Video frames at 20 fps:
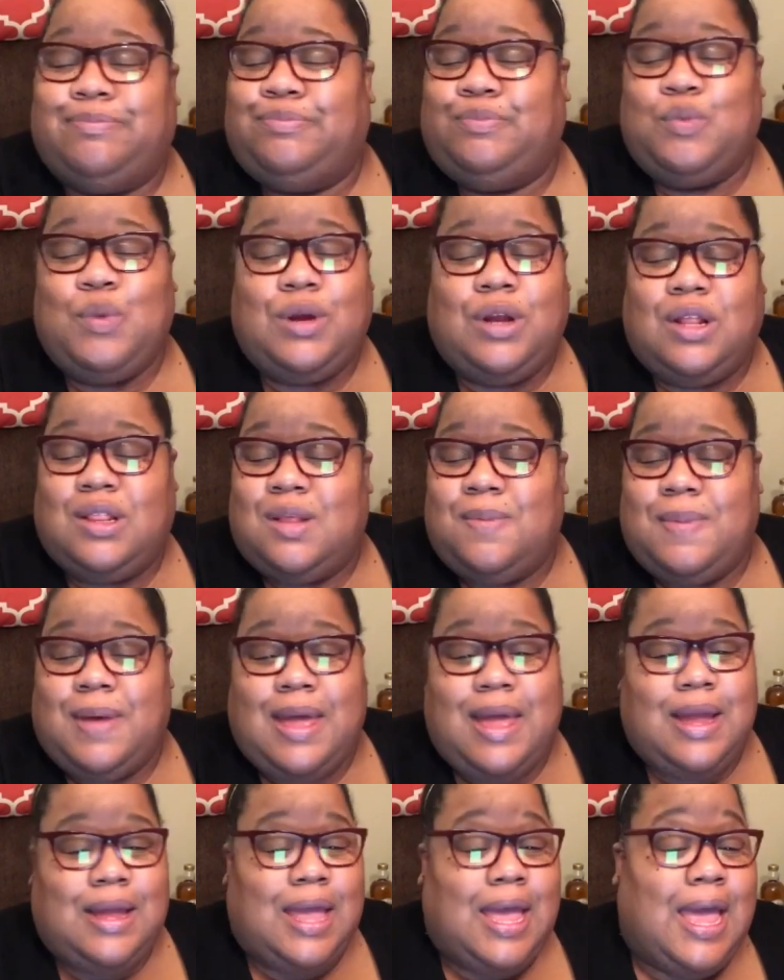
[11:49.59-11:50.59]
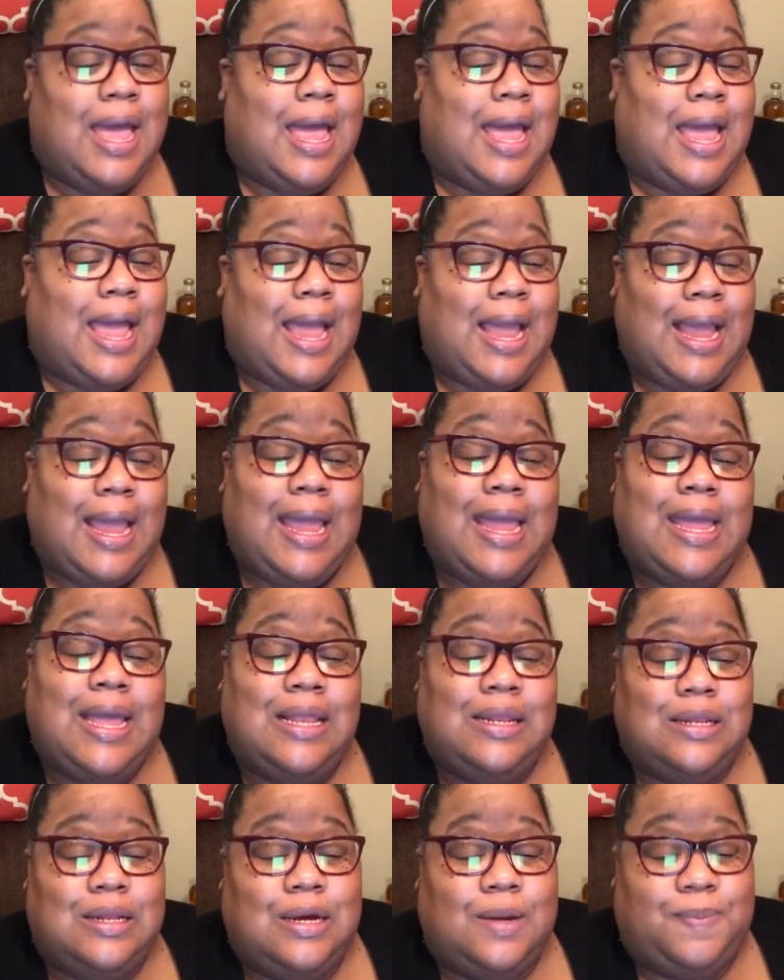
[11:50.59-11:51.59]
Wasn't nothing big. And he
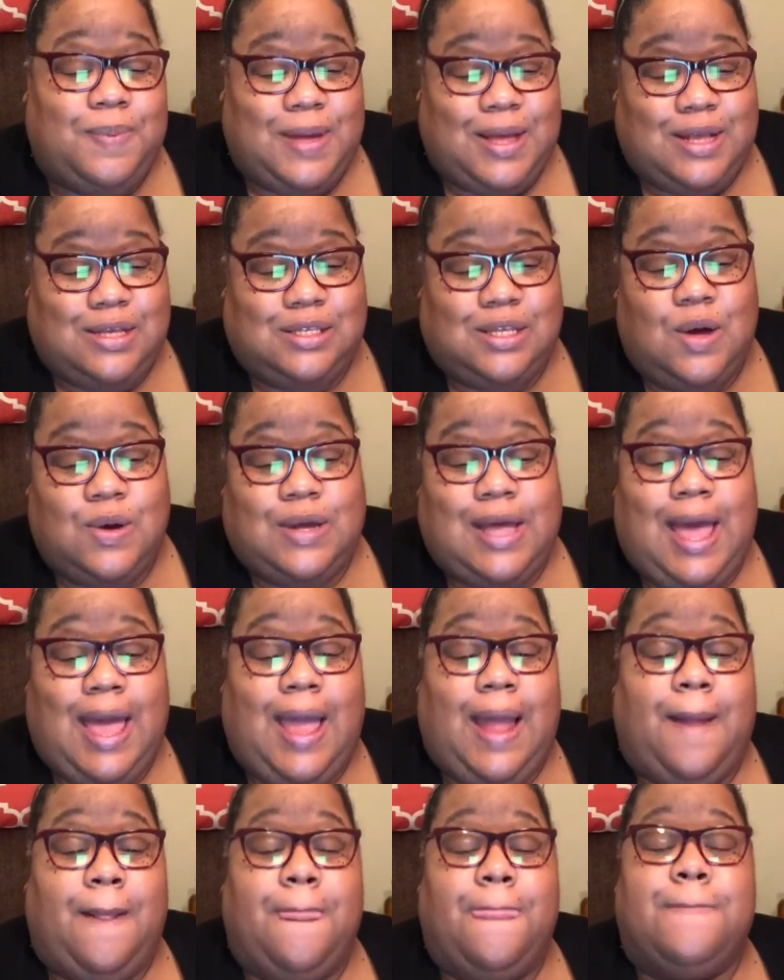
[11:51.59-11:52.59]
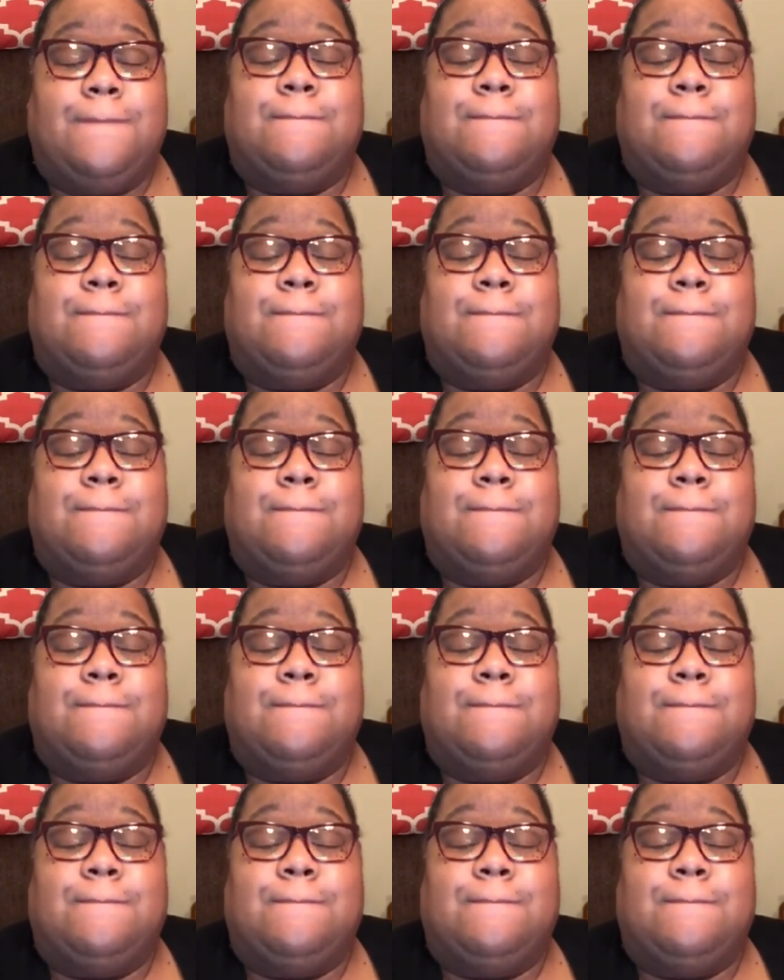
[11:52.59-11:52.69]
looked pissed, okay?